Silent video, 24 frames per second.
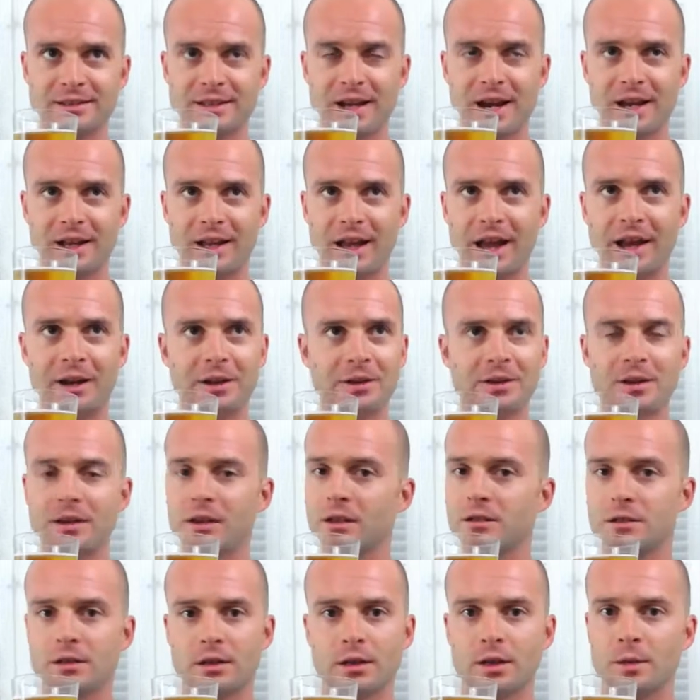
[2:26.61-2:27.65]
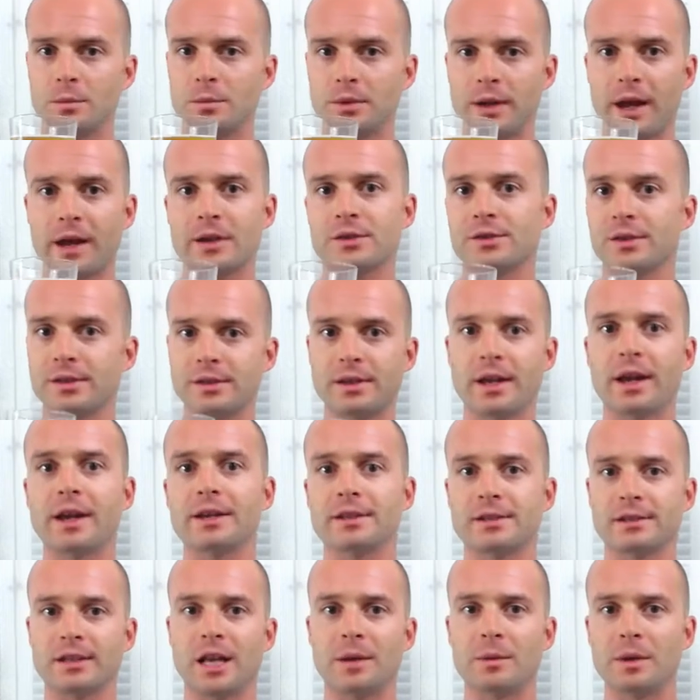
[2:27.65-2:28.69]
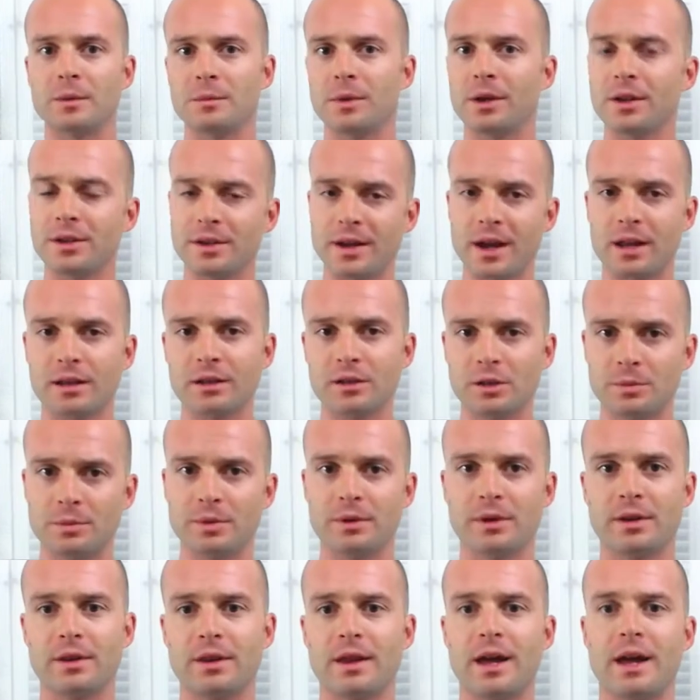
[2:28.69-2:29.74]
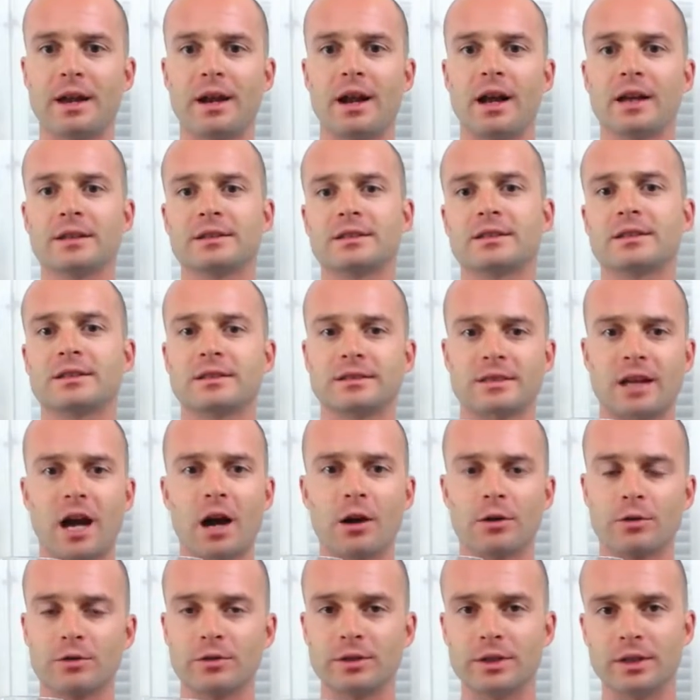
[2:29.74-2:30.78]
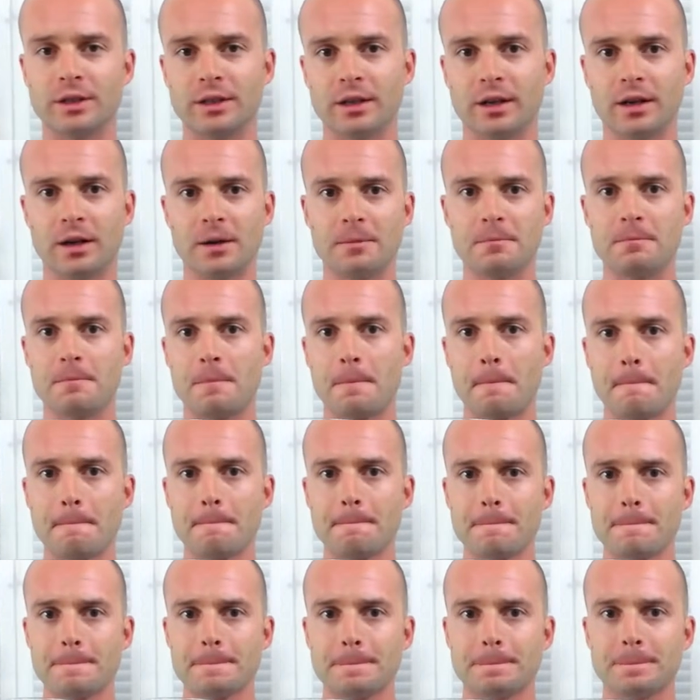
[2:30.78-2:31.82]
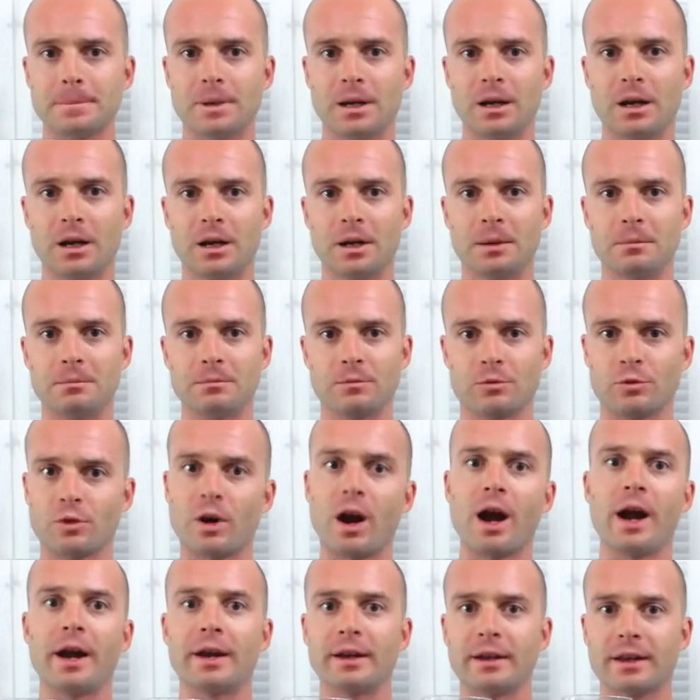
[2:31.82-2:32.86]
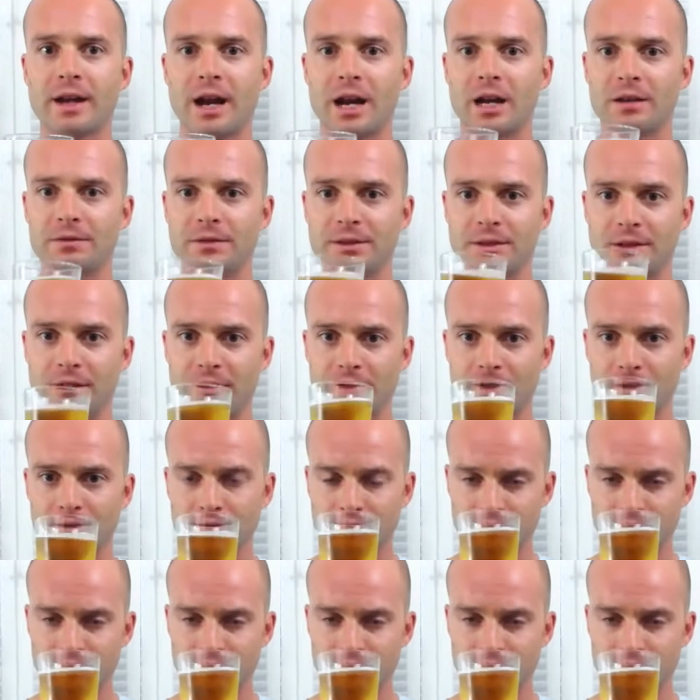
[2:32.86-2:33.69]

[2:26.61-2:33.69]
I don't think it's gonna be actually taste lemon, but you got a little bit of that soury rind kind of in there.